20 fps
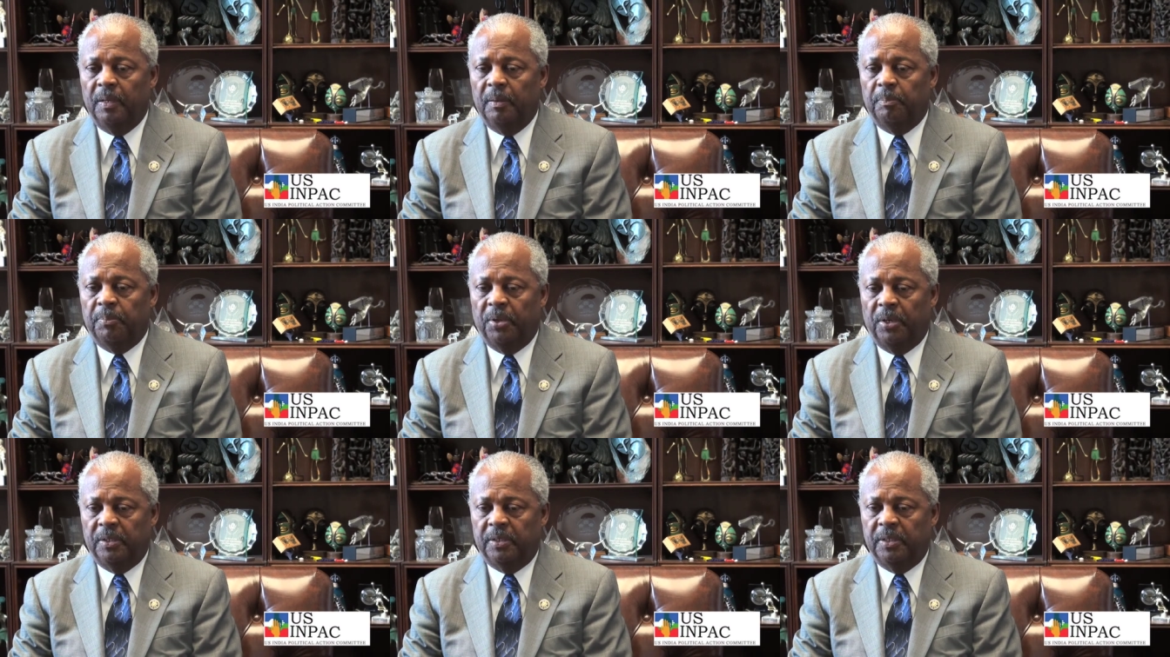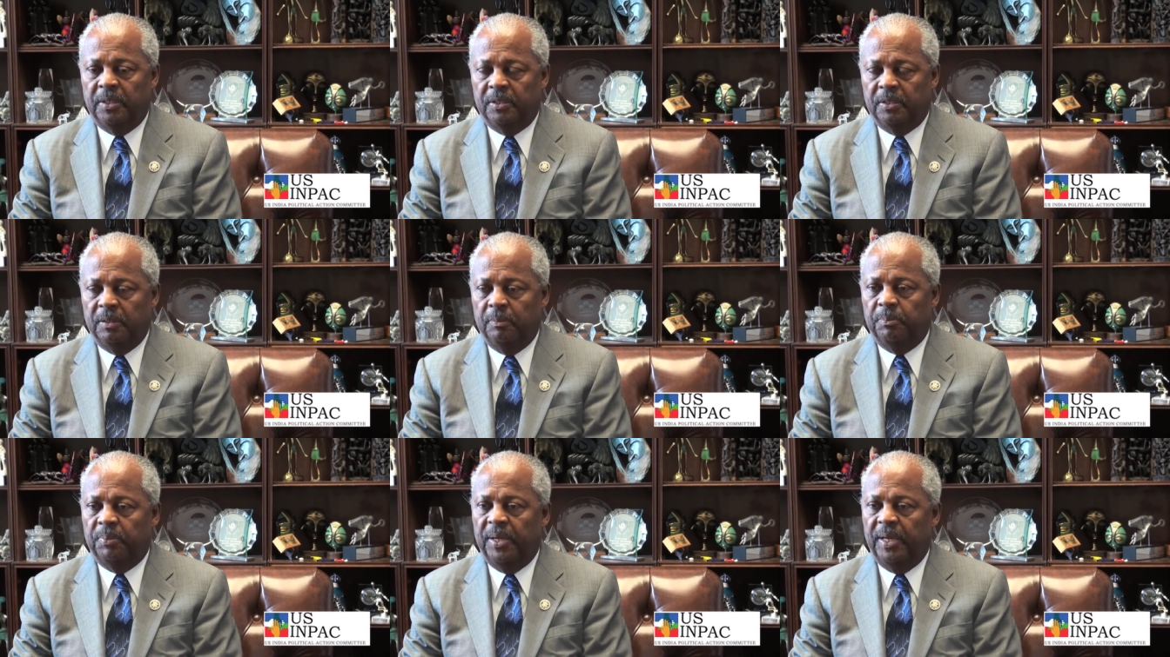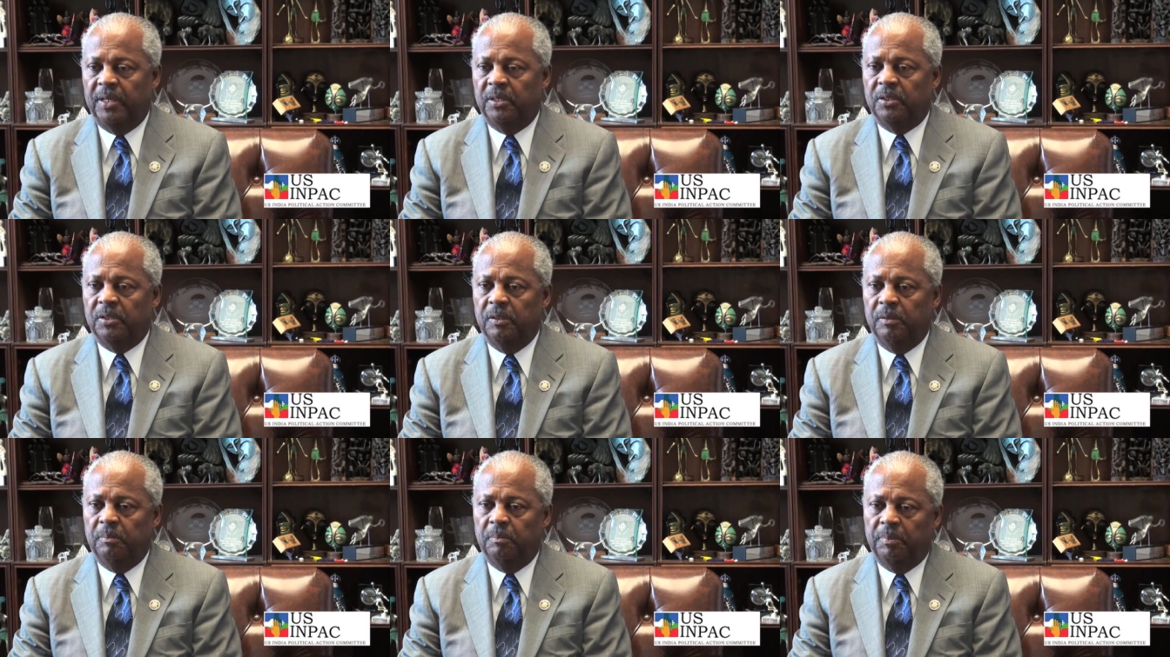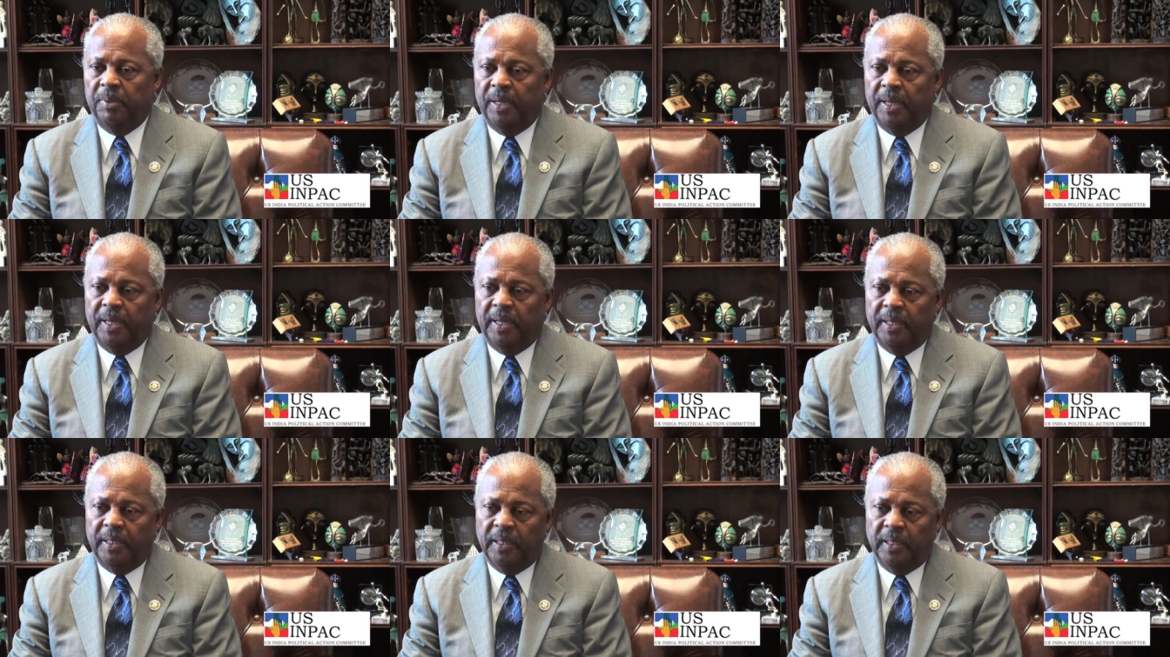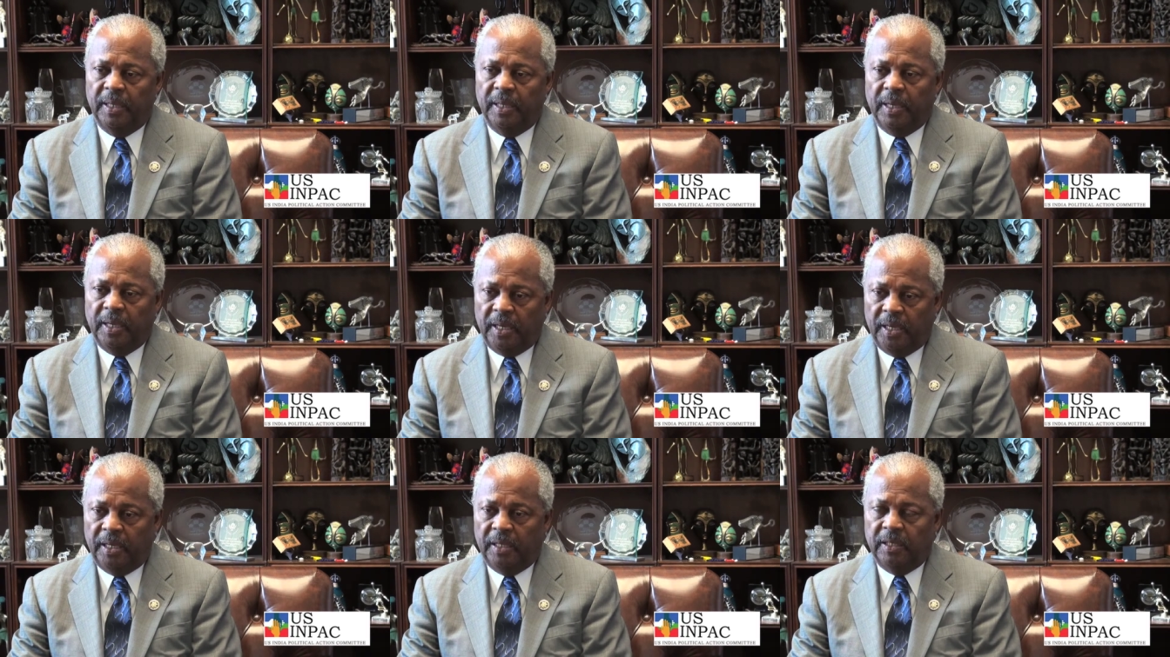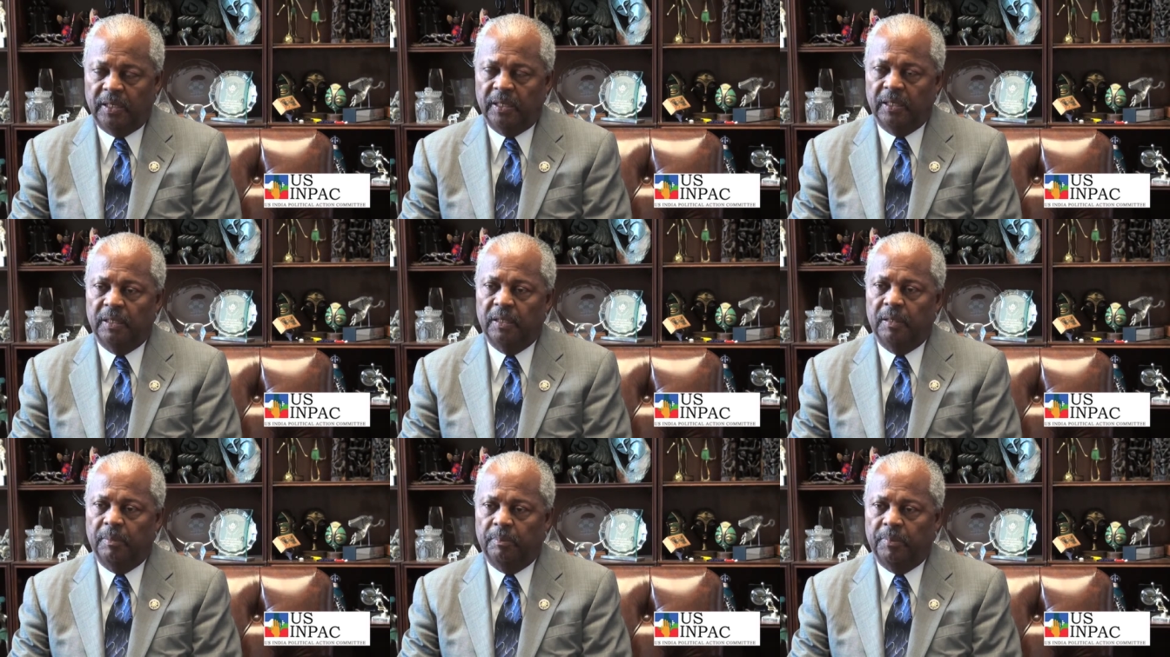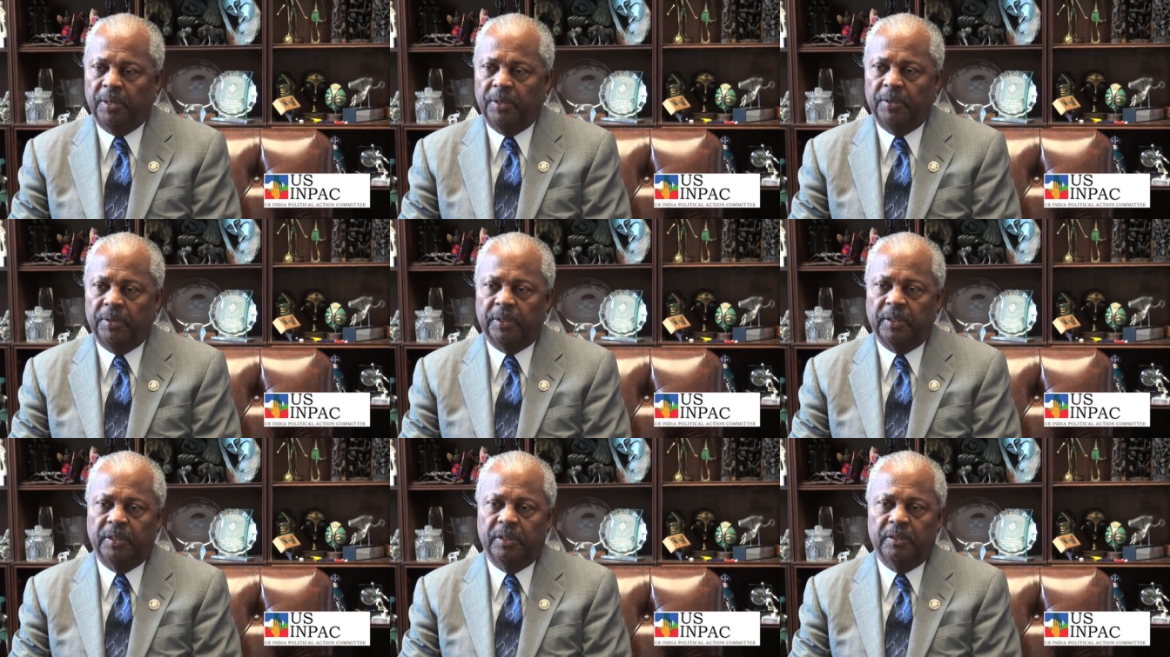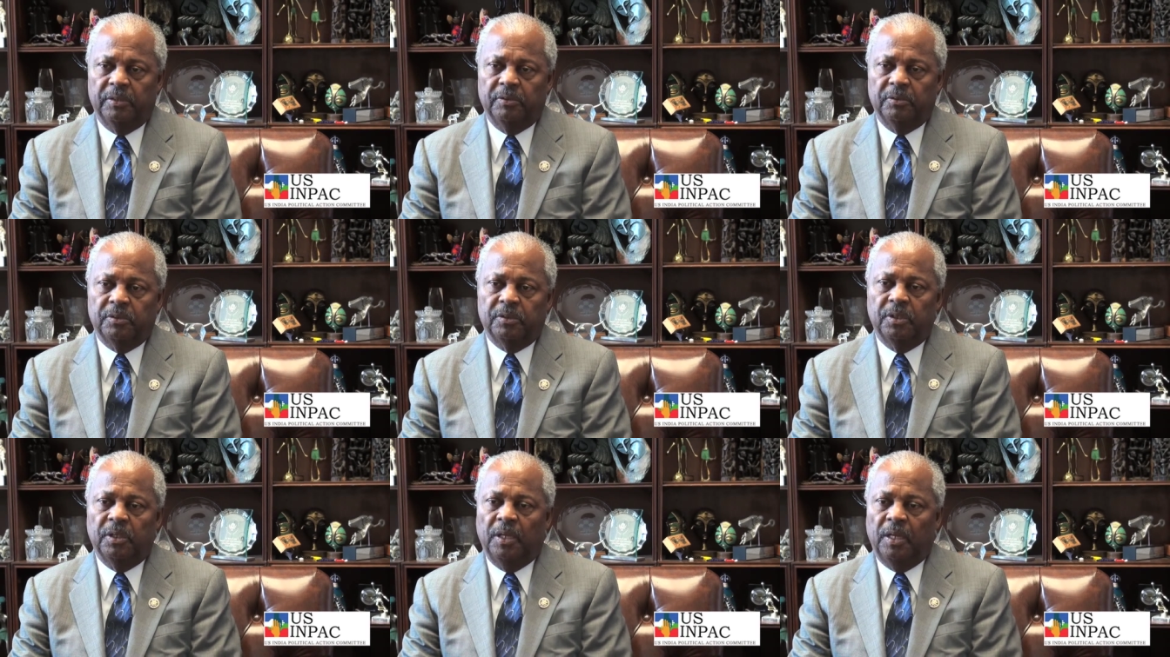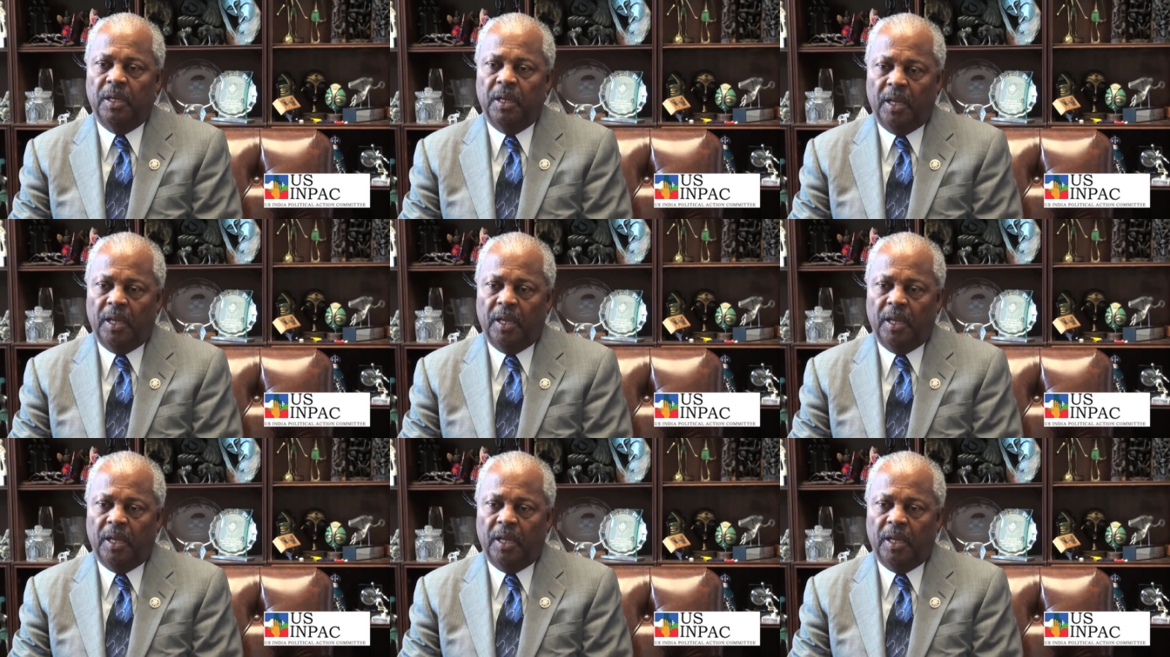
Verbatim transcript: participation by Indian Americans